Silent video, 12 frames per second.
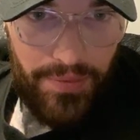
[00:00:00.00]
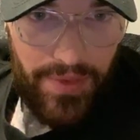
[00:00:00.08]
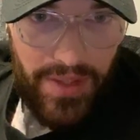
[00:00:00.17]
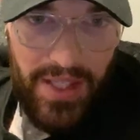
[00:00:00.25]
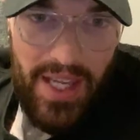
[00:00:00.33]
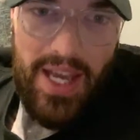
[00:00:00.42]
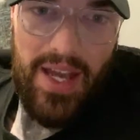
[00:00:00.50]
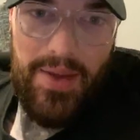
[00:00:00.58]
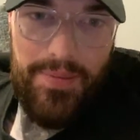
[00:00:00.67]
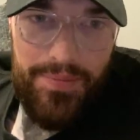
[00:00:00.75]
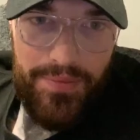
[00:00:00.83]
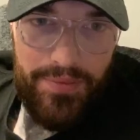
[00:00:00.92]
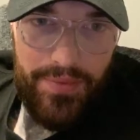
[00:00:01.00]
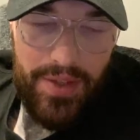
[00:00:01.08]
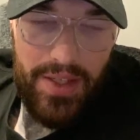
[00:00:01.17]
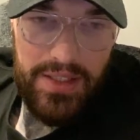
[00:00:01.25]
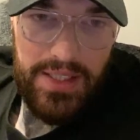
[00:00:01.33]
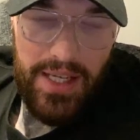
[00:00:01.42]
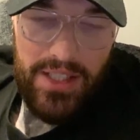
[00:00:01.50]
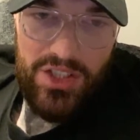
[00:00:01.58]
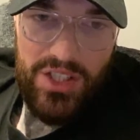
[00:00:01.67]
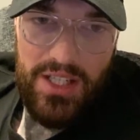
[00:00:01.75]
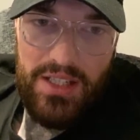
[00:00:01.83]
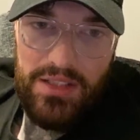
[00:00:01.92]
Yeah, it takes
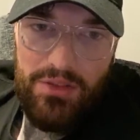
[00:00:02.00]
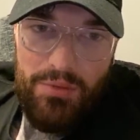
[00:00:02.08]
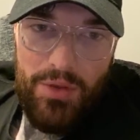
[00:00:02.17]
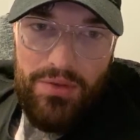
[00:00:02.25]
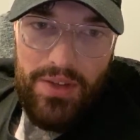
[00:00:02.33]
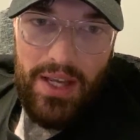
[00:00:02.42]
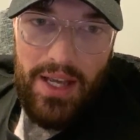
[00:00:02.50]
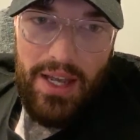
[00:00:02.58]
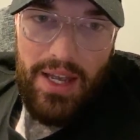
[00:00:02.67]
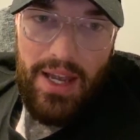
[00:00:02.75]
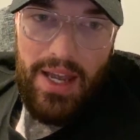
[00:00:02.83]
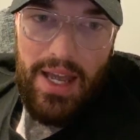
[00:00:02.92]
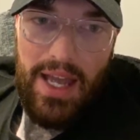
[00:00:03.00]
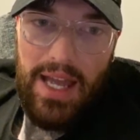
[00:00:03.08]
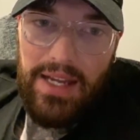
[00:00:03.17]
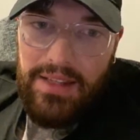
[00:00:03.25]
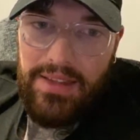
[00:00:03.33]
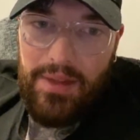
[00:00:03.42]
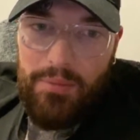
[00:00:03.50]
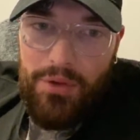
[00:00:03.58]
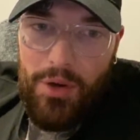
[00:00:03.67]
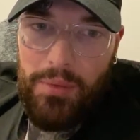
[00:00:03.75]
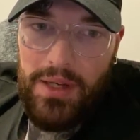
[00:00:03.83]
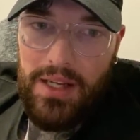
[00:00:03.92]
years to remove anything
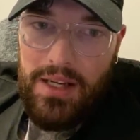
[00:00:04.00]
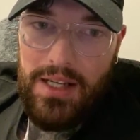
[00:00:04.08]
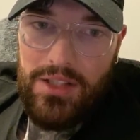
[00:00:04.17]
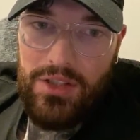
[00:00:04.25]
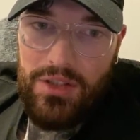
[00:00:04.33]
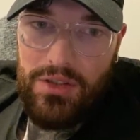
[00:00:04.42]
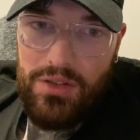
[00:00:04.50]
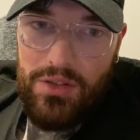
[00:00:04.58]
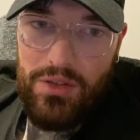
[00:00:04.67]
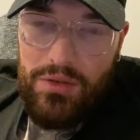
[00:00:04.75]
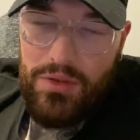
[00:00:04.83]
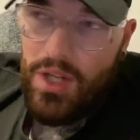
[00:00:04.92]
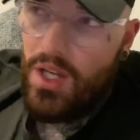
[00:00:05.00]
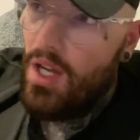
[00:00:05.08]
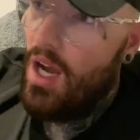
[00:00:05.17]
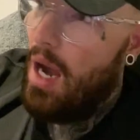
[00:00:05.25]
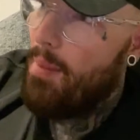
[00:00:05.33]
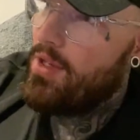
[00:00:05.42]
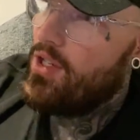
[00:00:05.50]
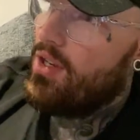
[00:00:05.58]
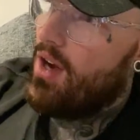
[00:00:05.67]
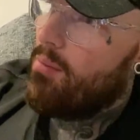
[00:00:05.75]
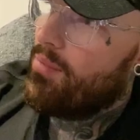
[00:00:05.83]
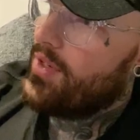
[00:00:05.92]
properly unless
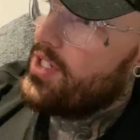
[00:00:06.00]
I'm pretty